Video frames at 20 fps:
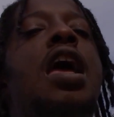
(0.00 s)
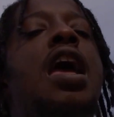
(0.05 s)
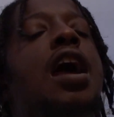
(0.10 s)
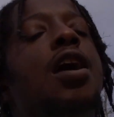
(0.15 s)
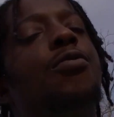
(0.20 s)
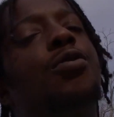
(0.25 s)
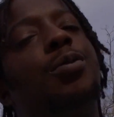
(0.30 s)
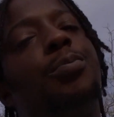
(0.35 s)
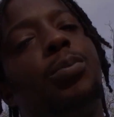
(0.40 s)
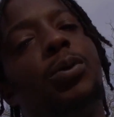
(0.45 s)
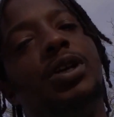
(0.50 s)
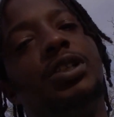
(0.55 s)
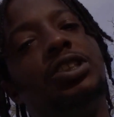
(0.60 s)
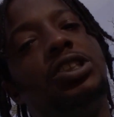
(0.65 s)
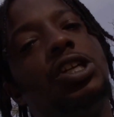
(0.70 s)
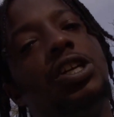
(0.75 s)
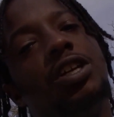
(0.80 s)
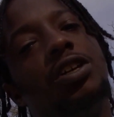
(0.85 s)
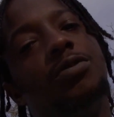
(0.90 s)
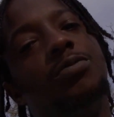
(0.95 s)
and what
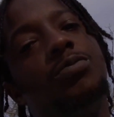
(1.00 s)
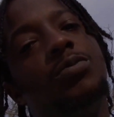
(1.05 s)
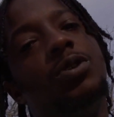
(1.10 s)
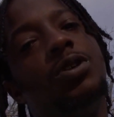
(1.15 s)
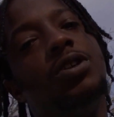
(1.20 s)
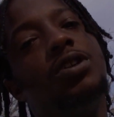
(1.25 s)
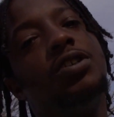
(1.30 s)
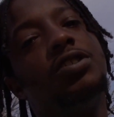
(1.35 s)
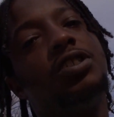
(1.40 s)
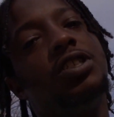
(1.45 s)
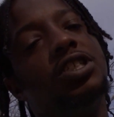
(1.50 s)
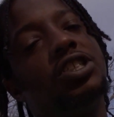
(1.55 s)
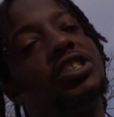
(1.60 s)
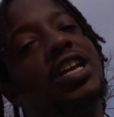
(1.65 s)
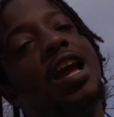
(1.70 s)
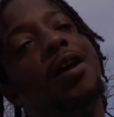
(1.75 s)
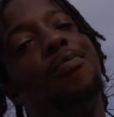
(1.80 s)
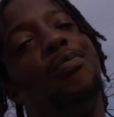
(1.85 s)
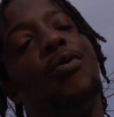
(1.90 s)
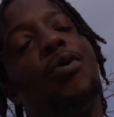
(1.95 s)
brings him to the
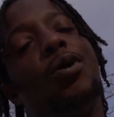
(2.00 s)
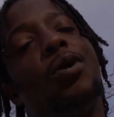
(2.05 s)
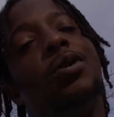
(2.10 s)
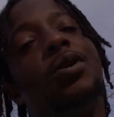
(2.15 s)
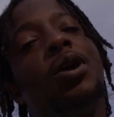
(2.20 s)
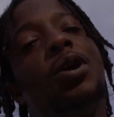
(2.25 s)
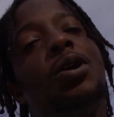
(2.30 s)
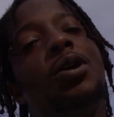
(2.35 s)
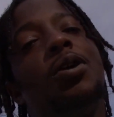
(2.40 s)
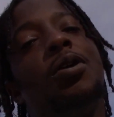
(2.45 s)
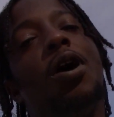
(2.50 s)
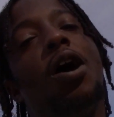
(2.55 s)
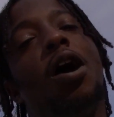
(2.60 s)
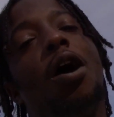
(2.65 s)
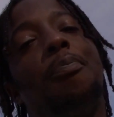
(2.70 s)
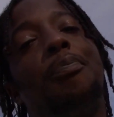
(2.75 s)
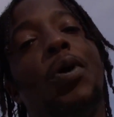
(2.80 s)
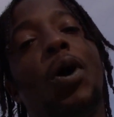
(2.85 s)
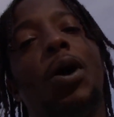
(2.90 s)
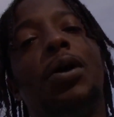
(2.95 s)
skateboard
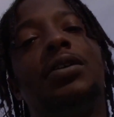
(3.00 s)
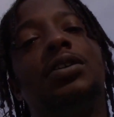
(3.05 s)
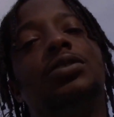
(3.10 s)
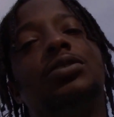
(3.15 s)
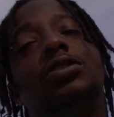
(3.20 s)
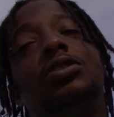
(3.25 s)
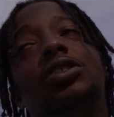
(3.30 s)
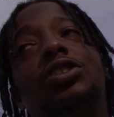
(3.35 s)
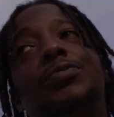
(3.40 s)
uh, park, to